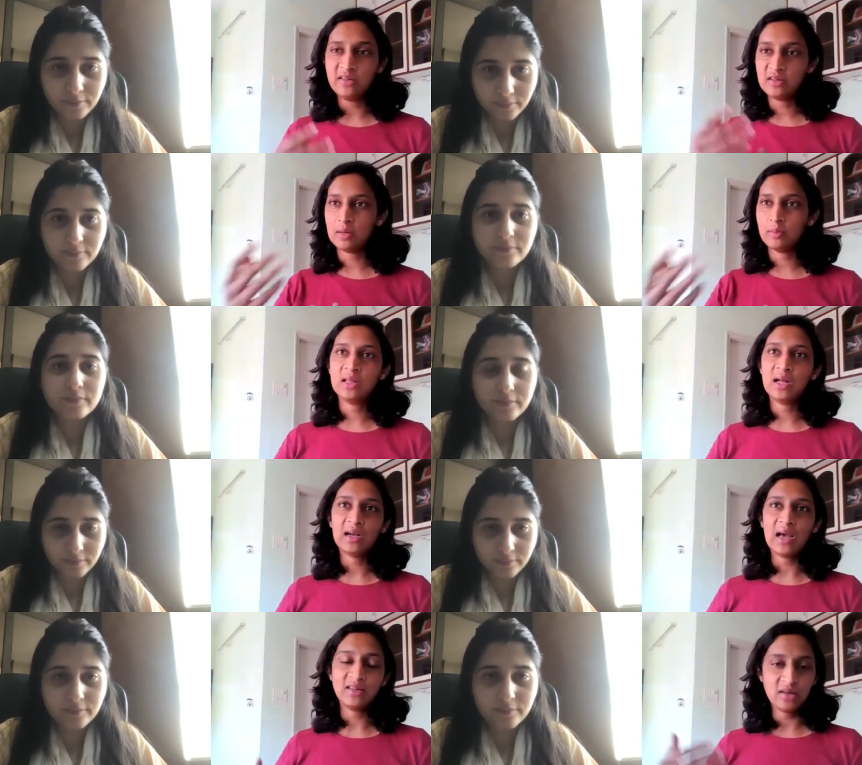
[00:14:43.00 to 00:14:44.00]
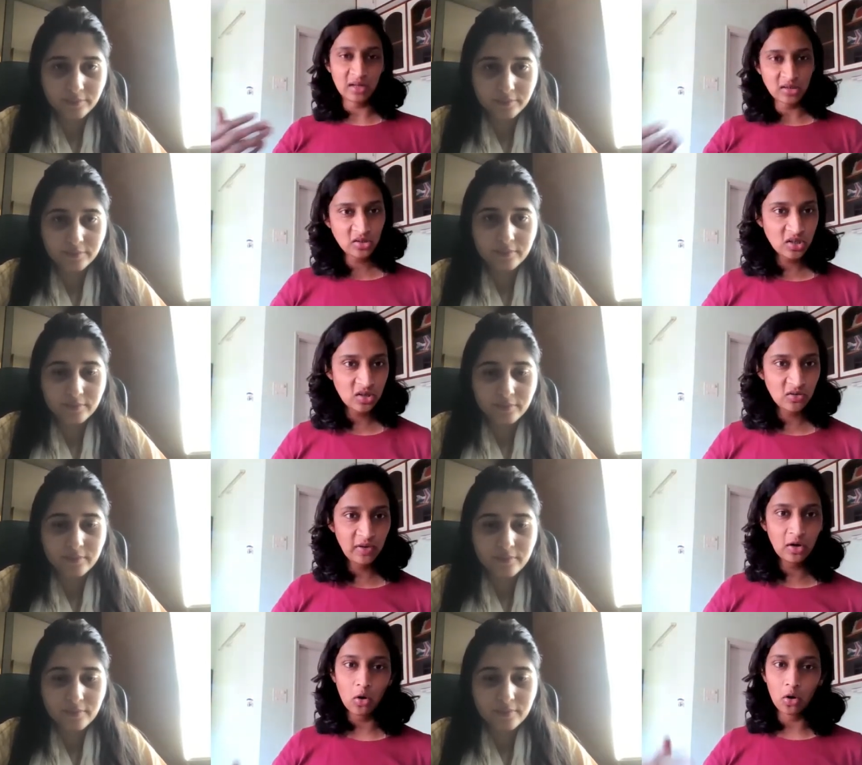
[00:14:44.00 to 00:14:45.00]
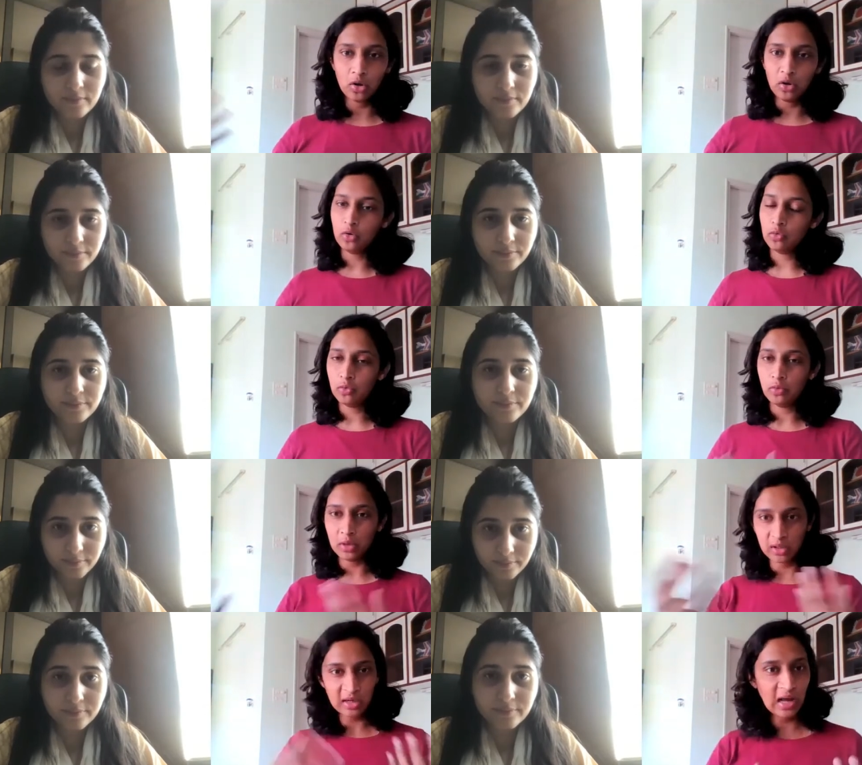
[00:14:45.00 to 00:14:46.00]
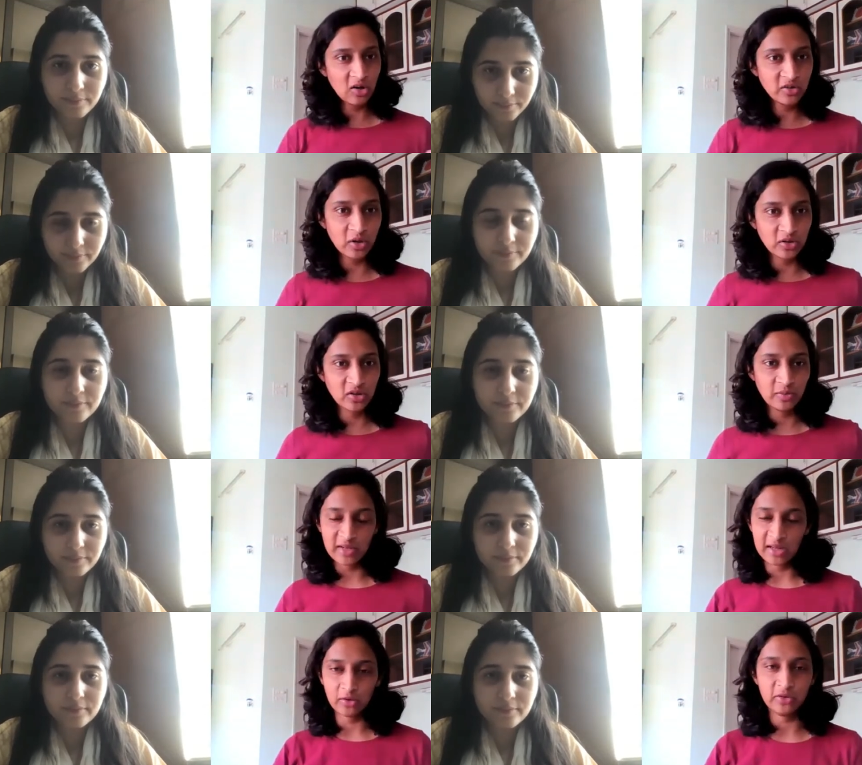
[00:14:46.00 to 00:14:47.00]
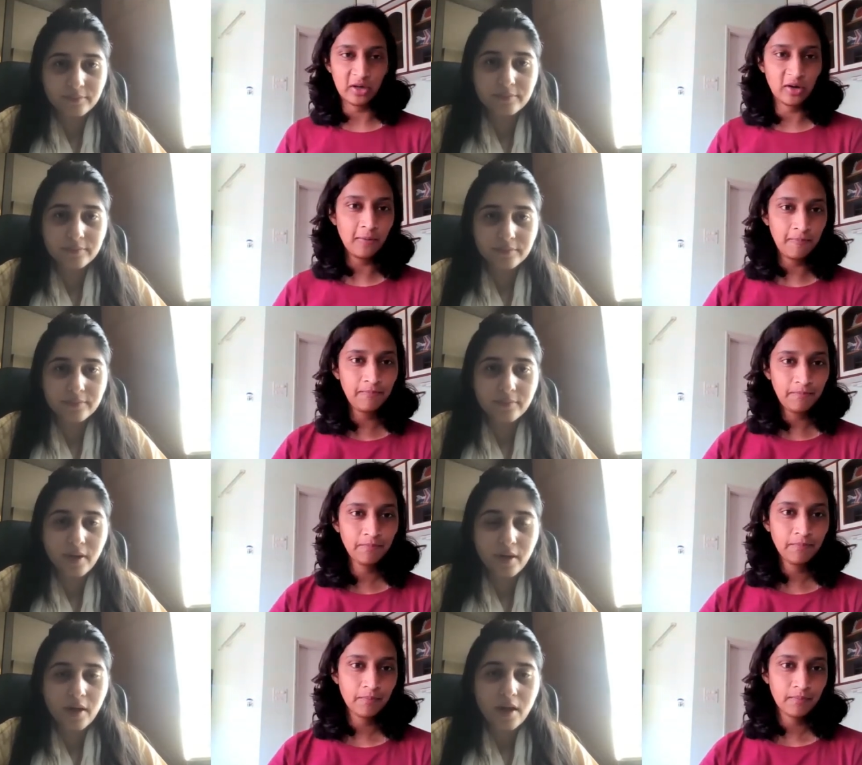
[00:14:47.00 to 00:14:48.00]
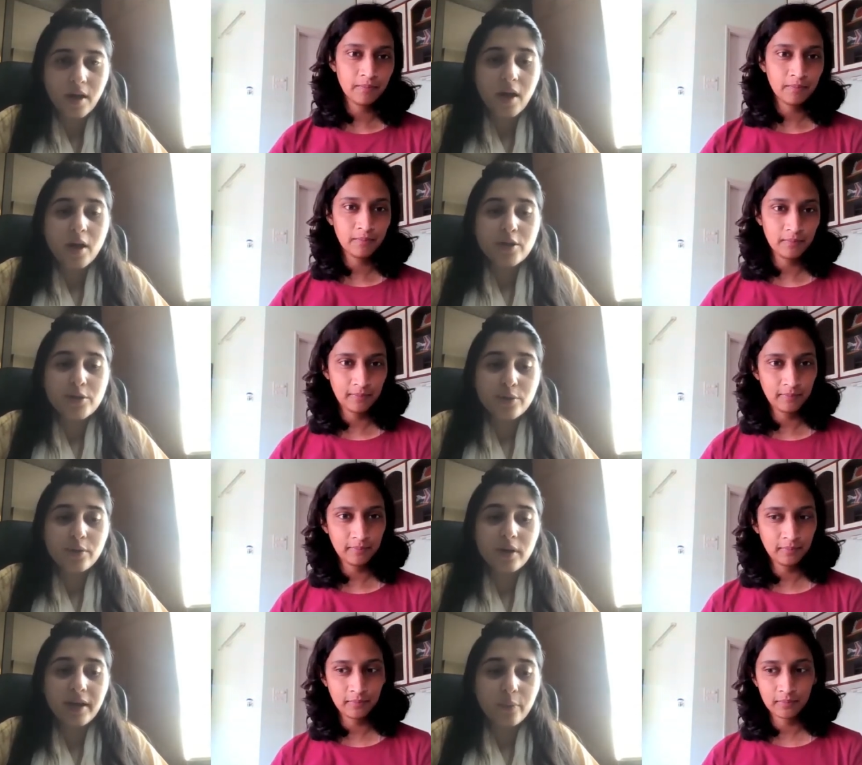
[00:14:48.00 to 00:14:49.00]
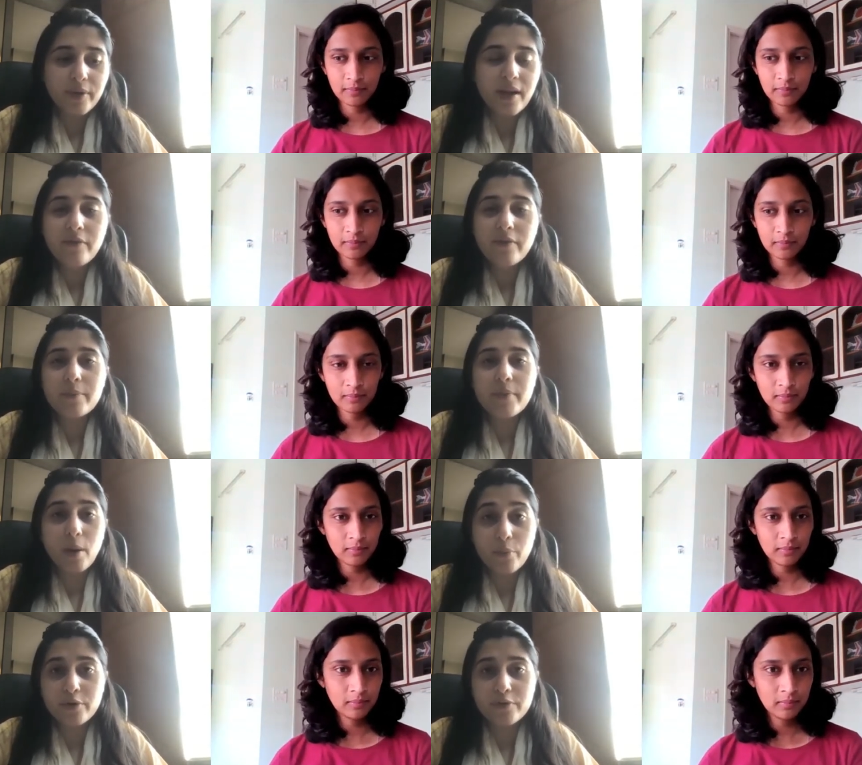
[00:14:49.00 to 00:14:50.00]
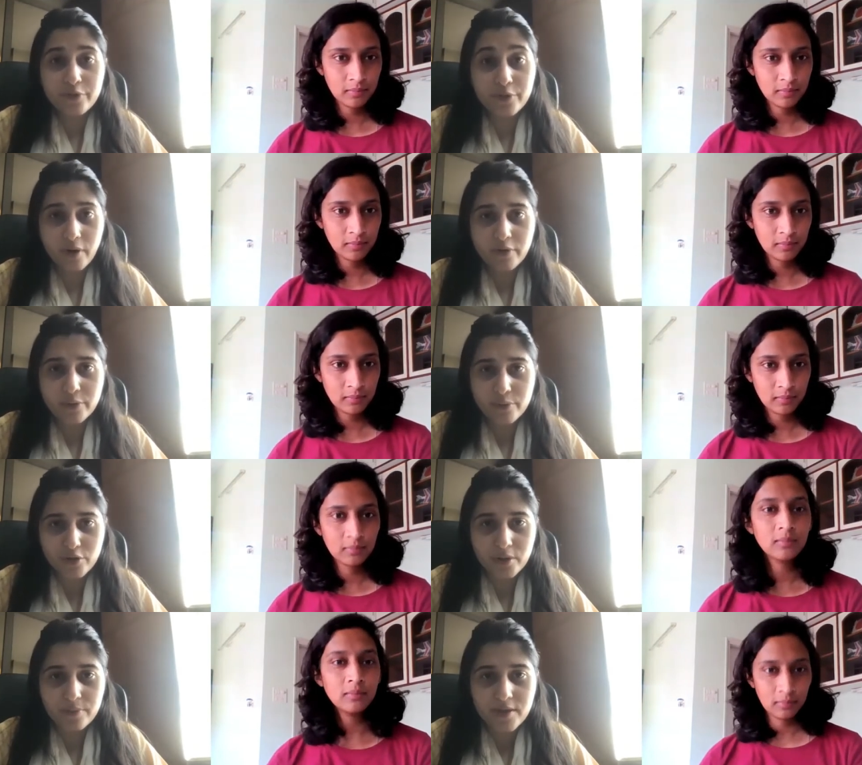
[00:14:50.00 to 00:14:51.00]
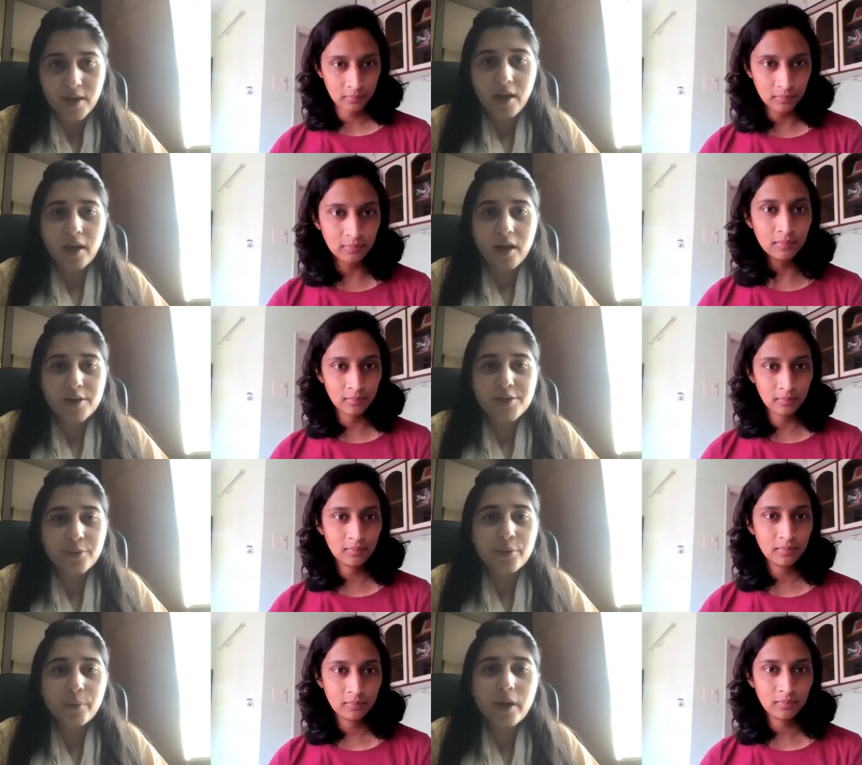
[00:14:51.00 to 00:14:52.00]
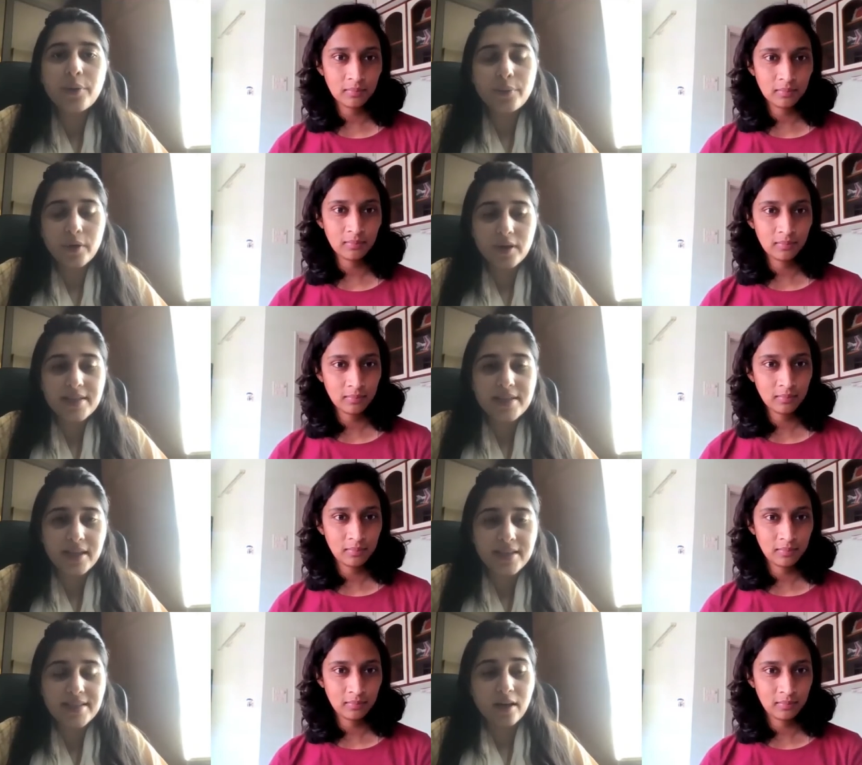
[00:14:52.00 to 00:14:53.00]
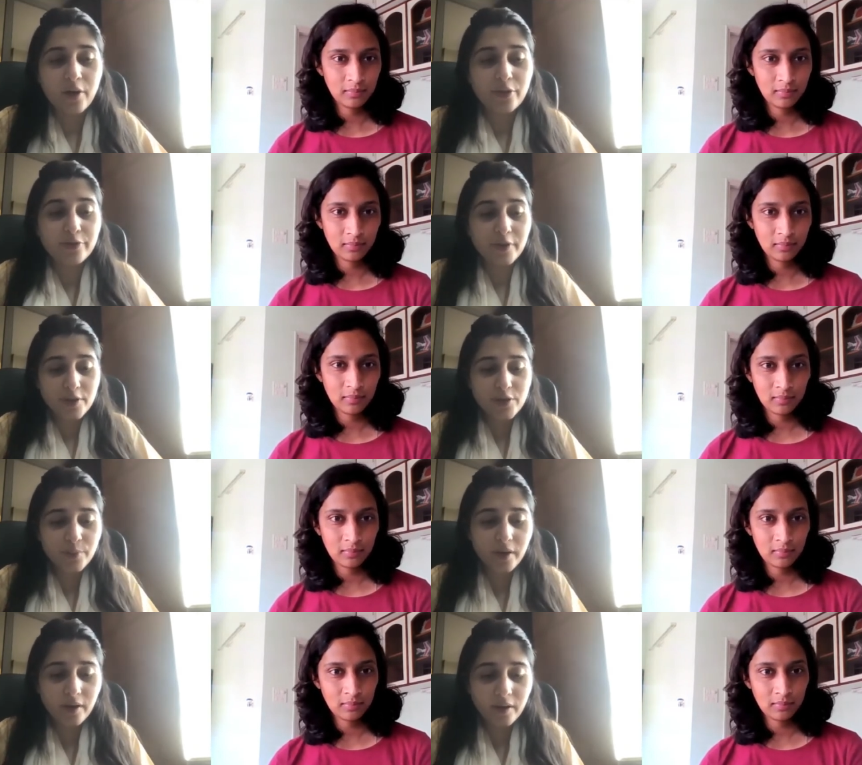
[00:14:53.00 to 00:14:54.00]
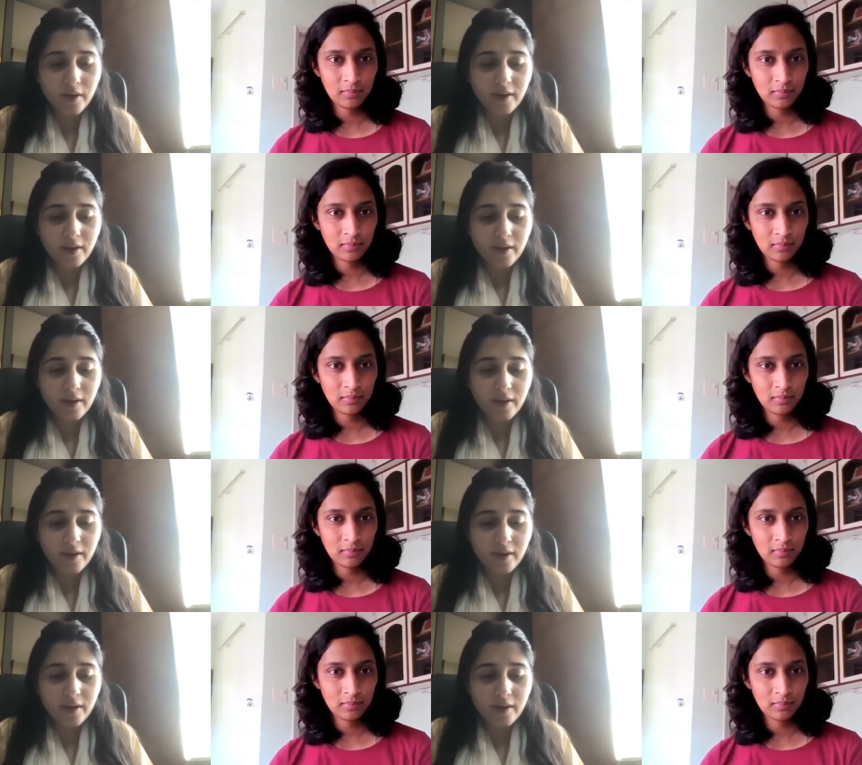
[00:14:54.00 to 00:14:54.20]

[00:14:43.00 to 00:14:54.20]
Speaker 1: is it something that has a registration fee, or do you rely on sponsorships, like you said?
Speaker 2: So we have a number of different revenue streams. Uh, mm-hmm. so the way it works is uh, the first way